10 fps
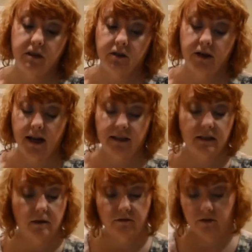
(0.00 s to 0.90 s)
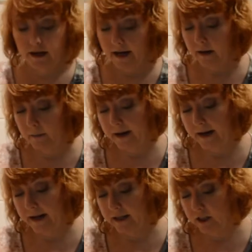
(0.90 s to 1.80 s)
to you guys, don't freak out about it.